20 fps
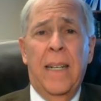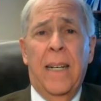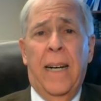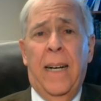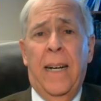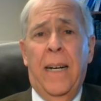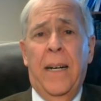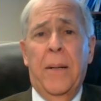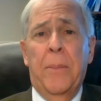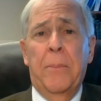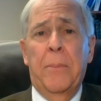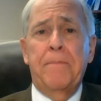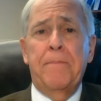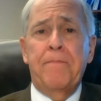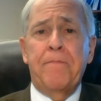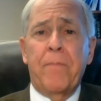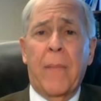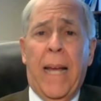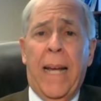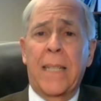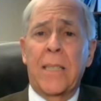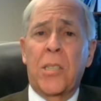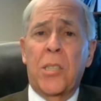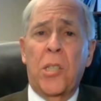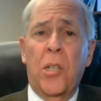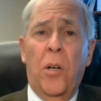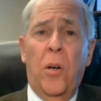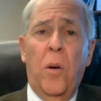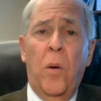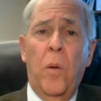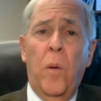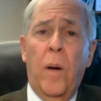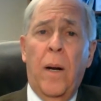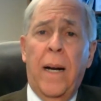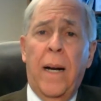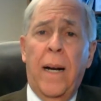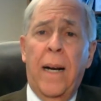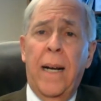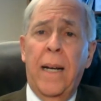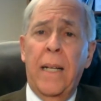And so
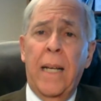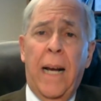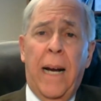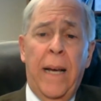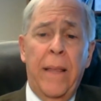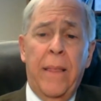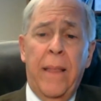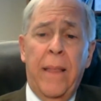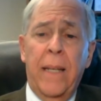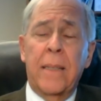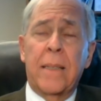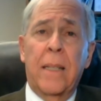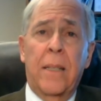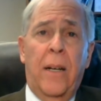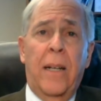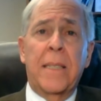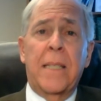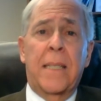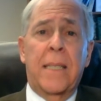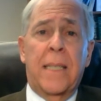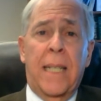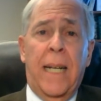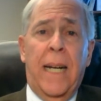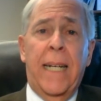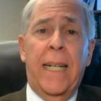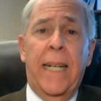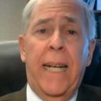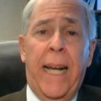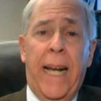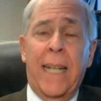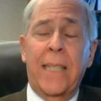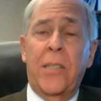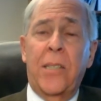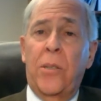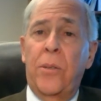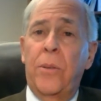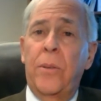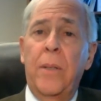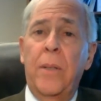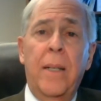I think the Law Society has
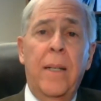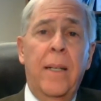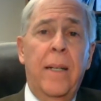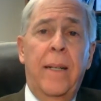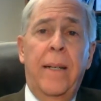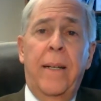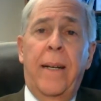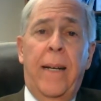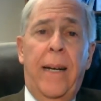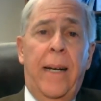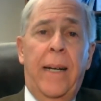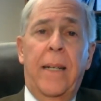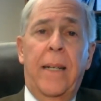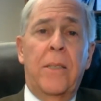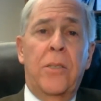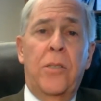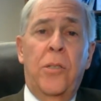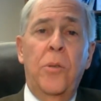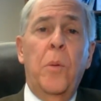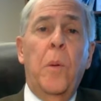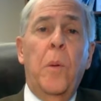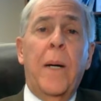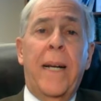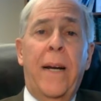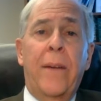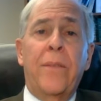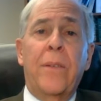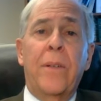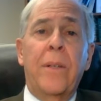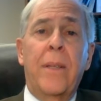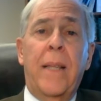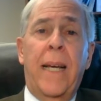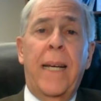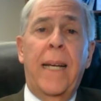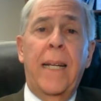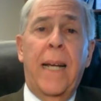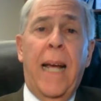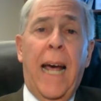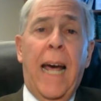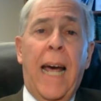to do whatever
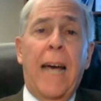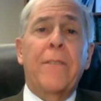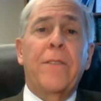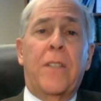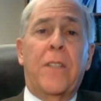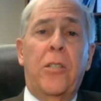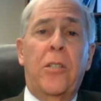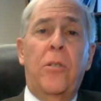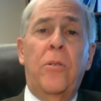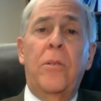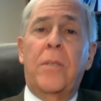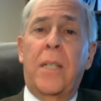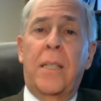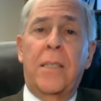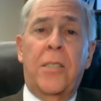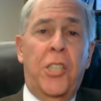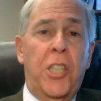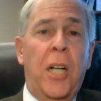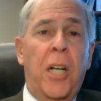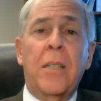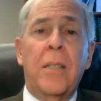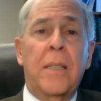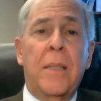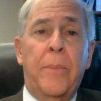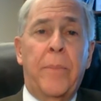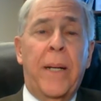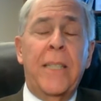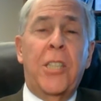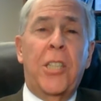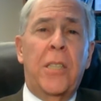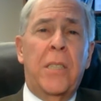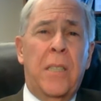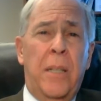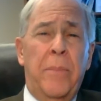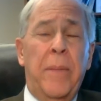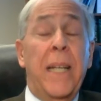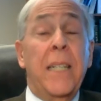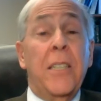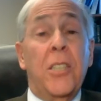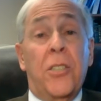they have to do to juggle the budget
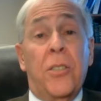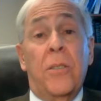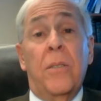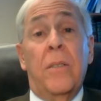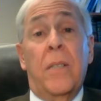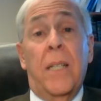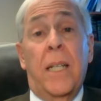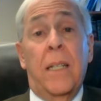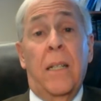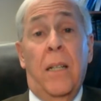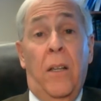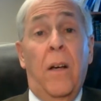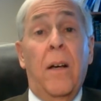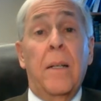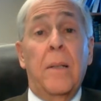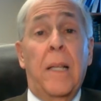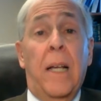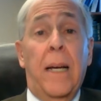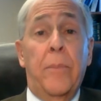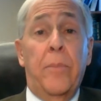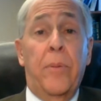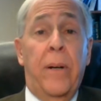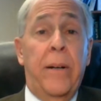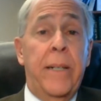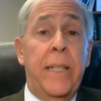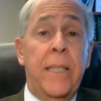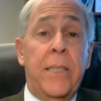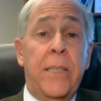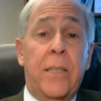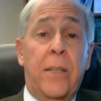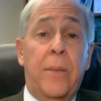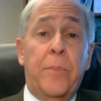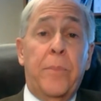to make sure that law libraries are